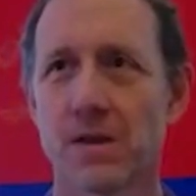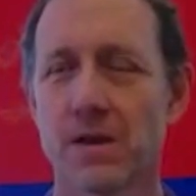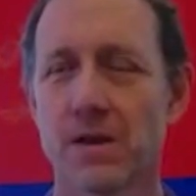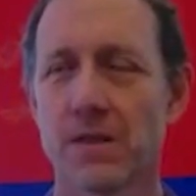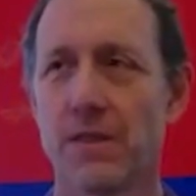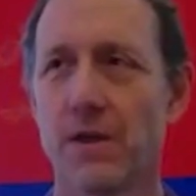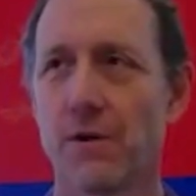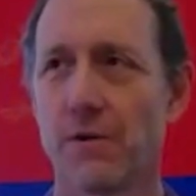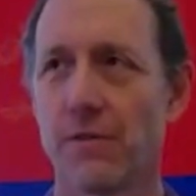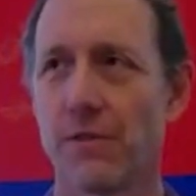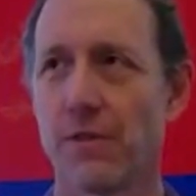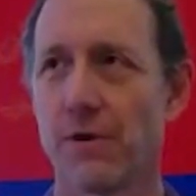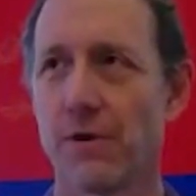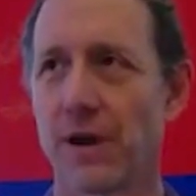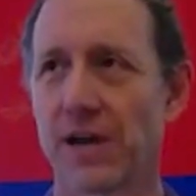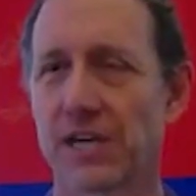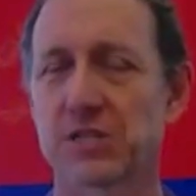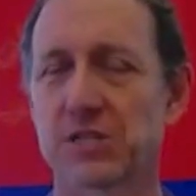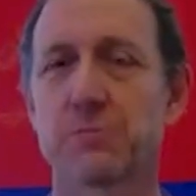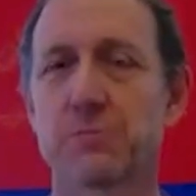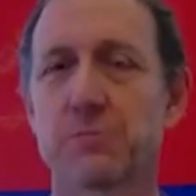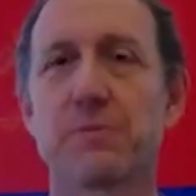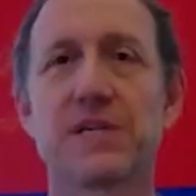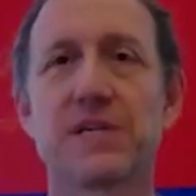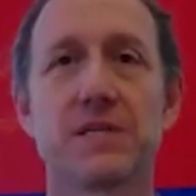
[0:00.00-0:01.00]
they're, they're
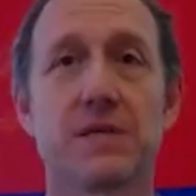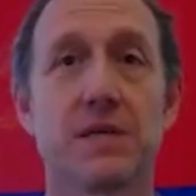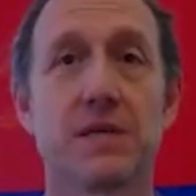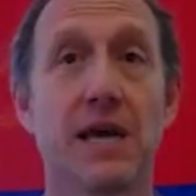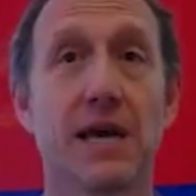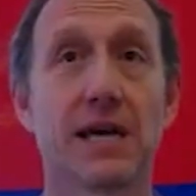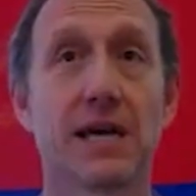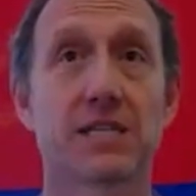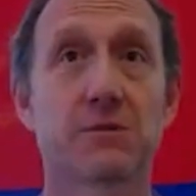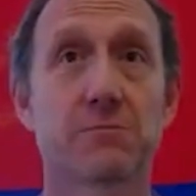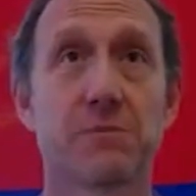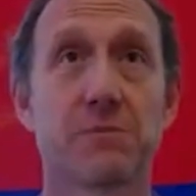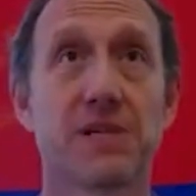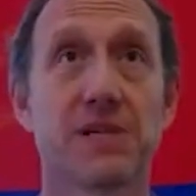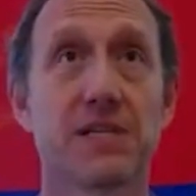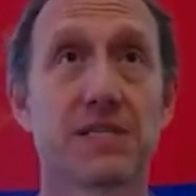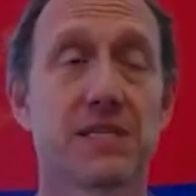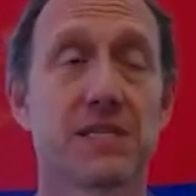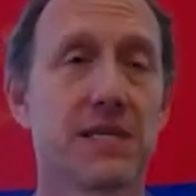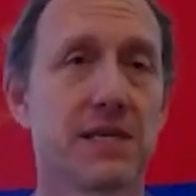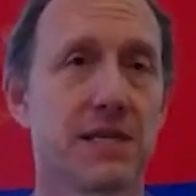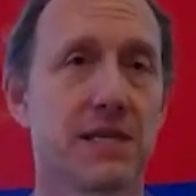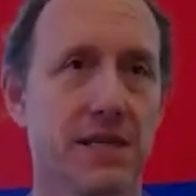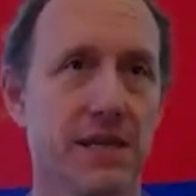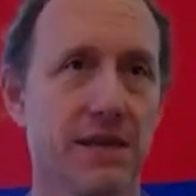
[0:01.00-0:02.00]
expli-
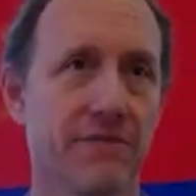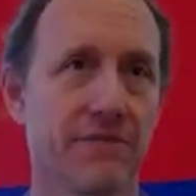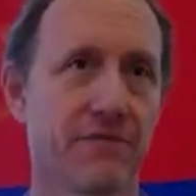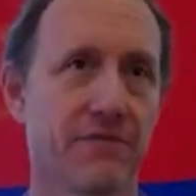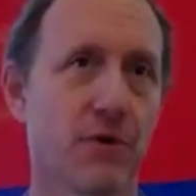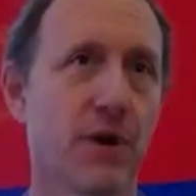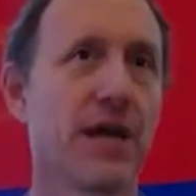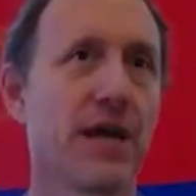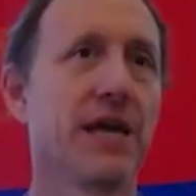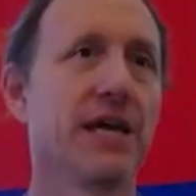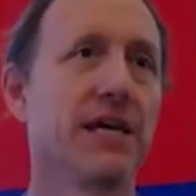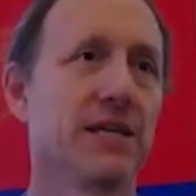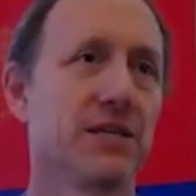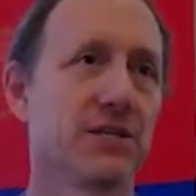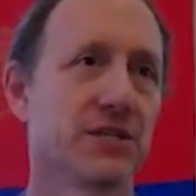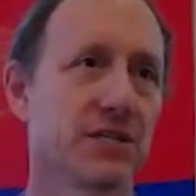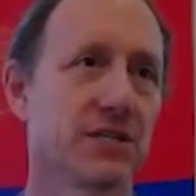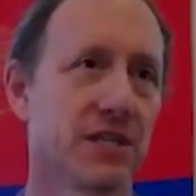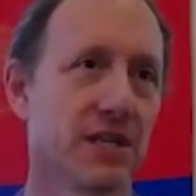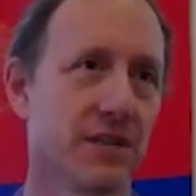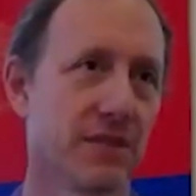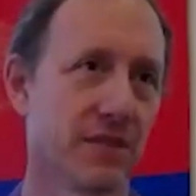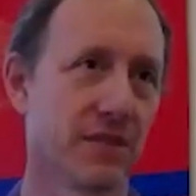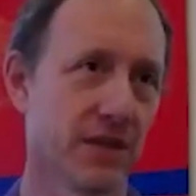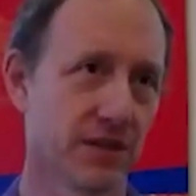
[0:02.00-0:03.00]
explicitly
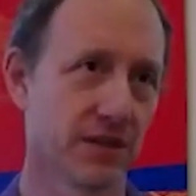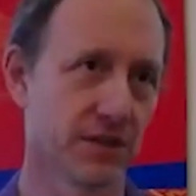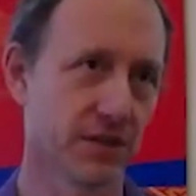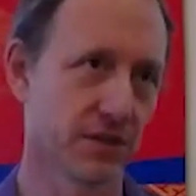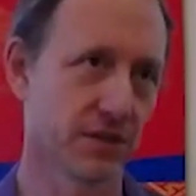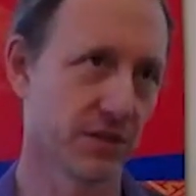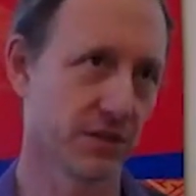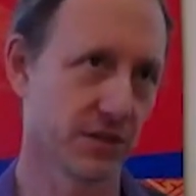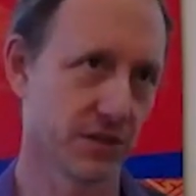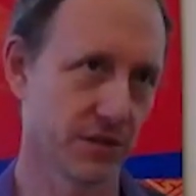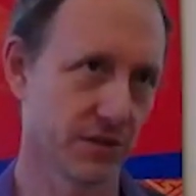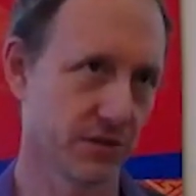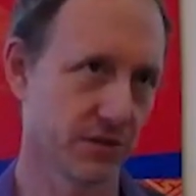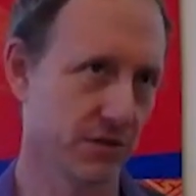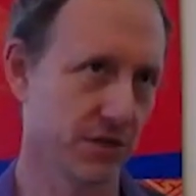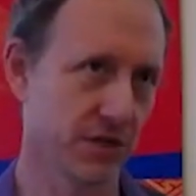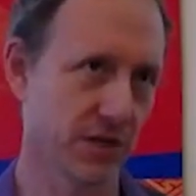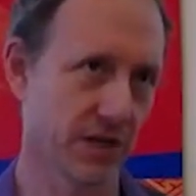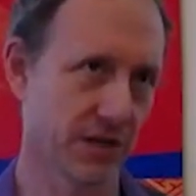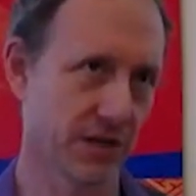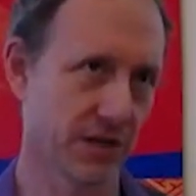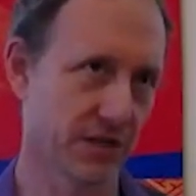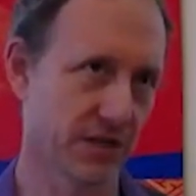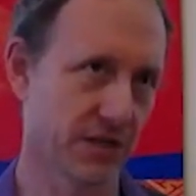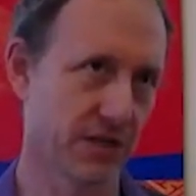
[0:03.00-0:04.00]
phrased in this
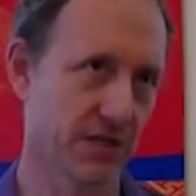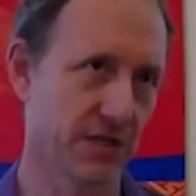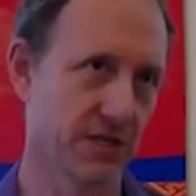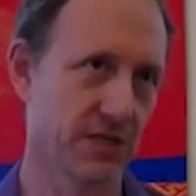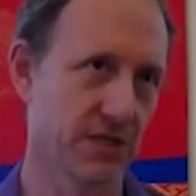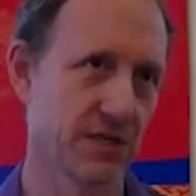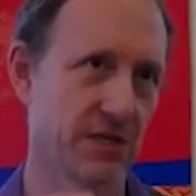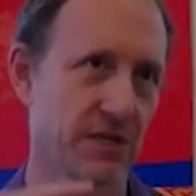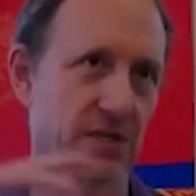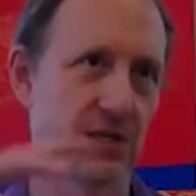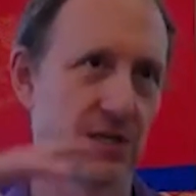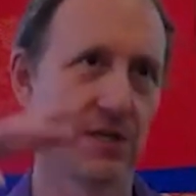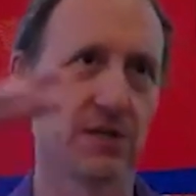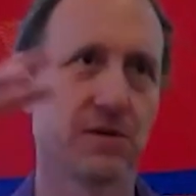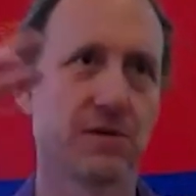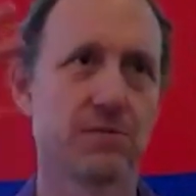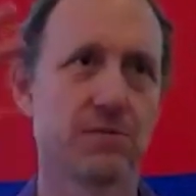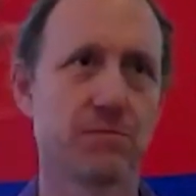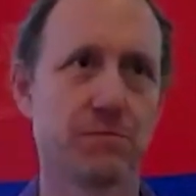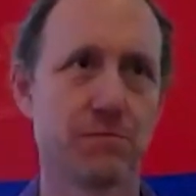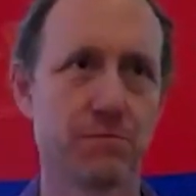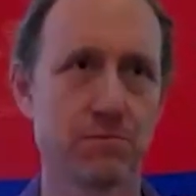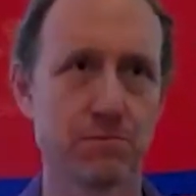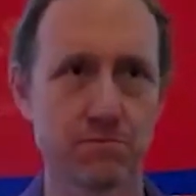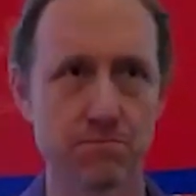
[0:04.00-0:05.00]
just
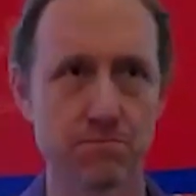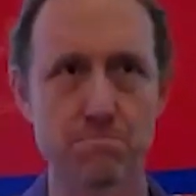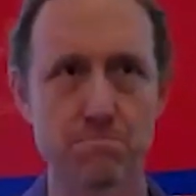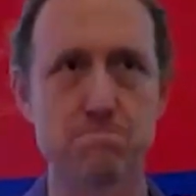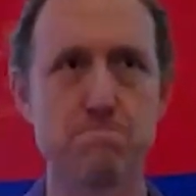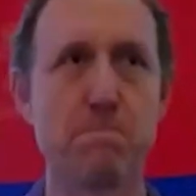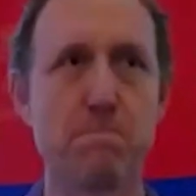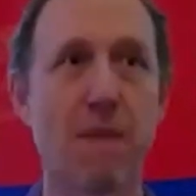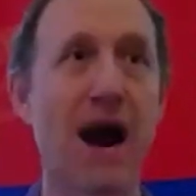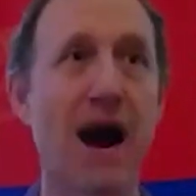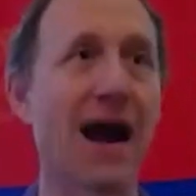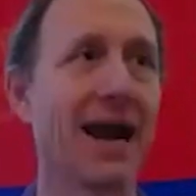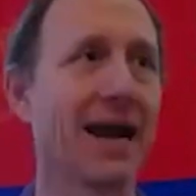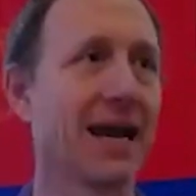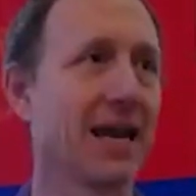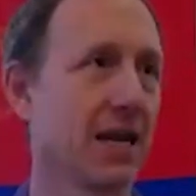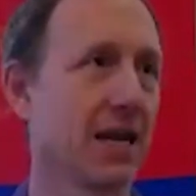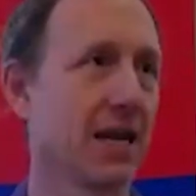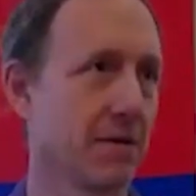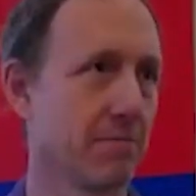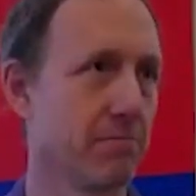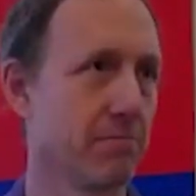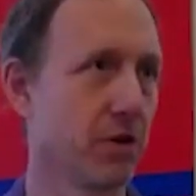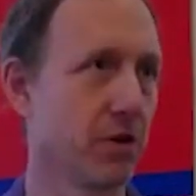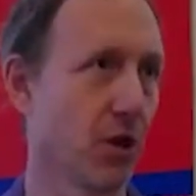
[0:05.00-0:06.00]

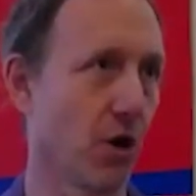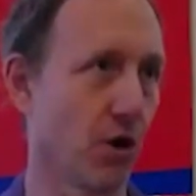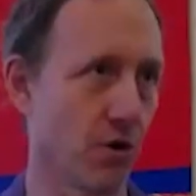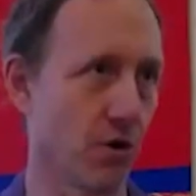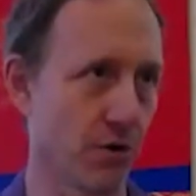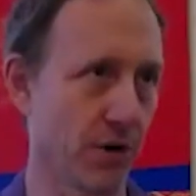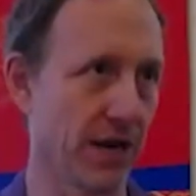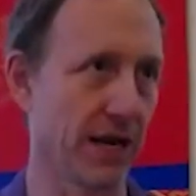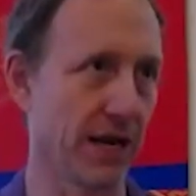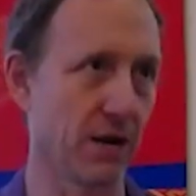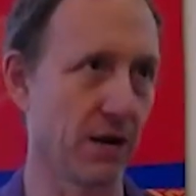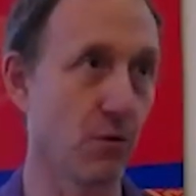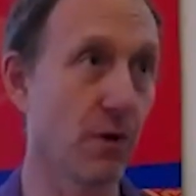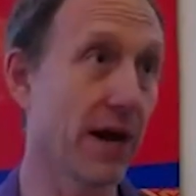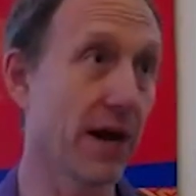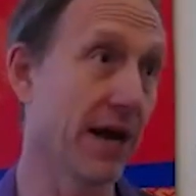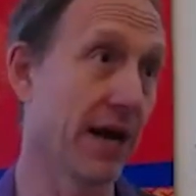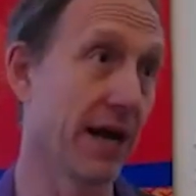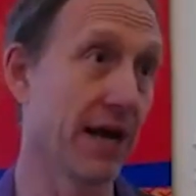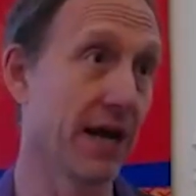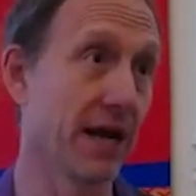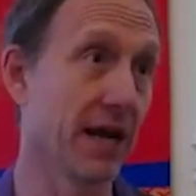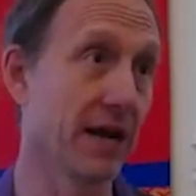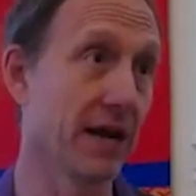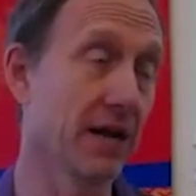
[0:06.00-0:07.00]
mind blowing way,
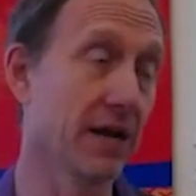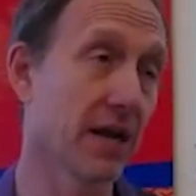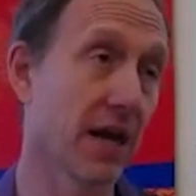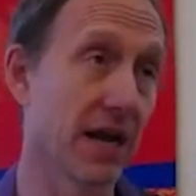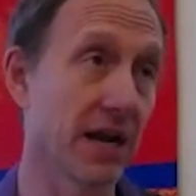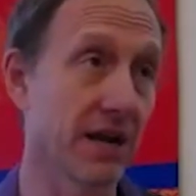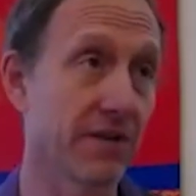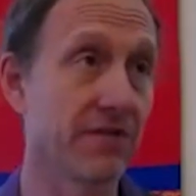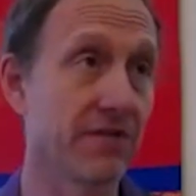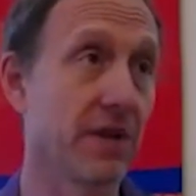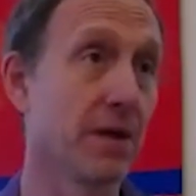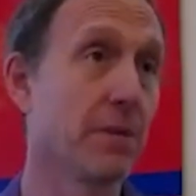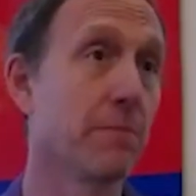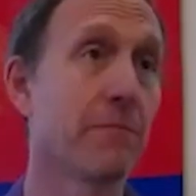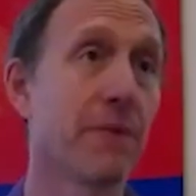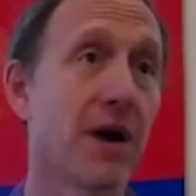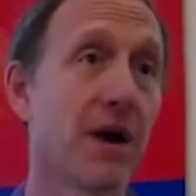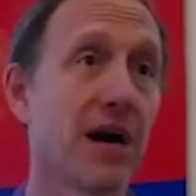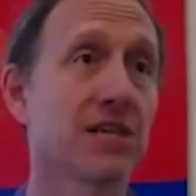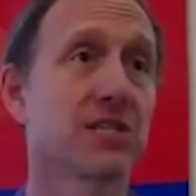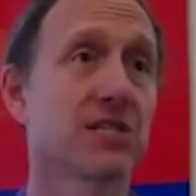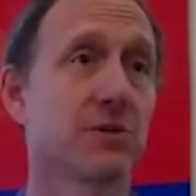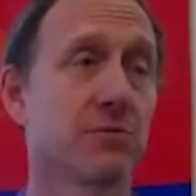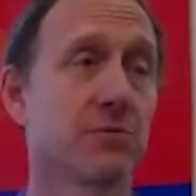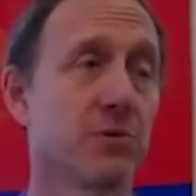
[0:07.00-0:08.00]
kind of
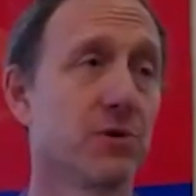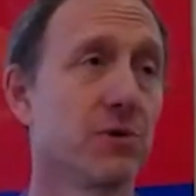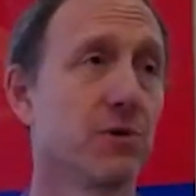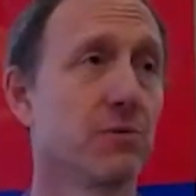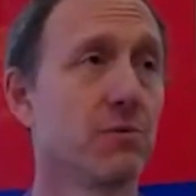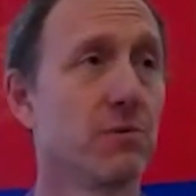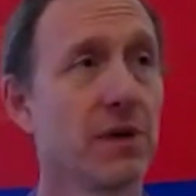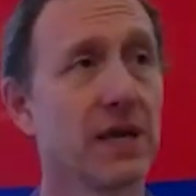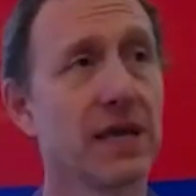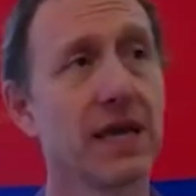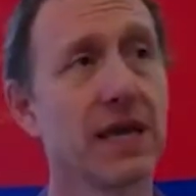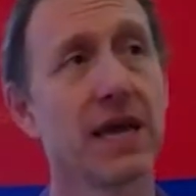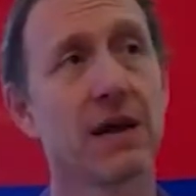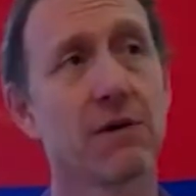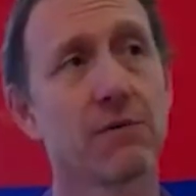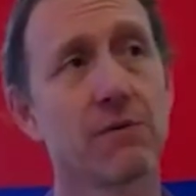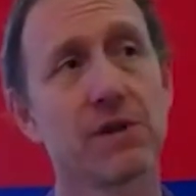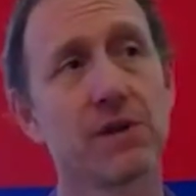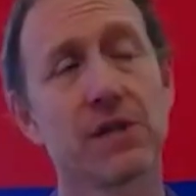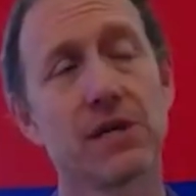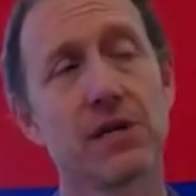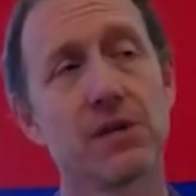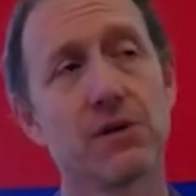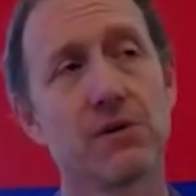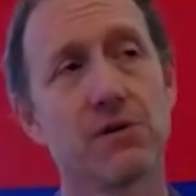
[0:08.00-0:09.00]
impossible. You can't
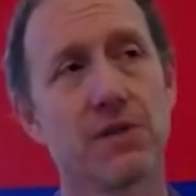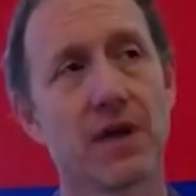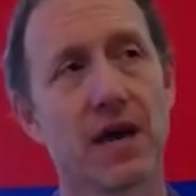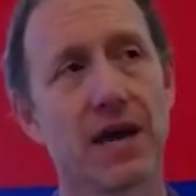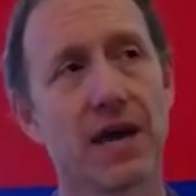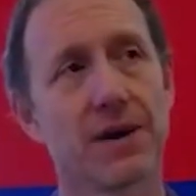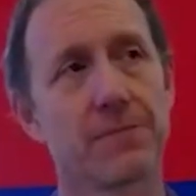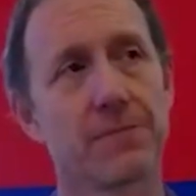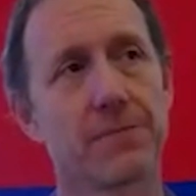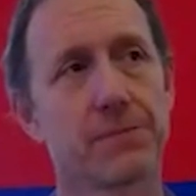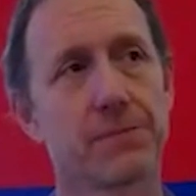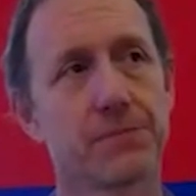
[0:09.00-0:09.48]
really do that.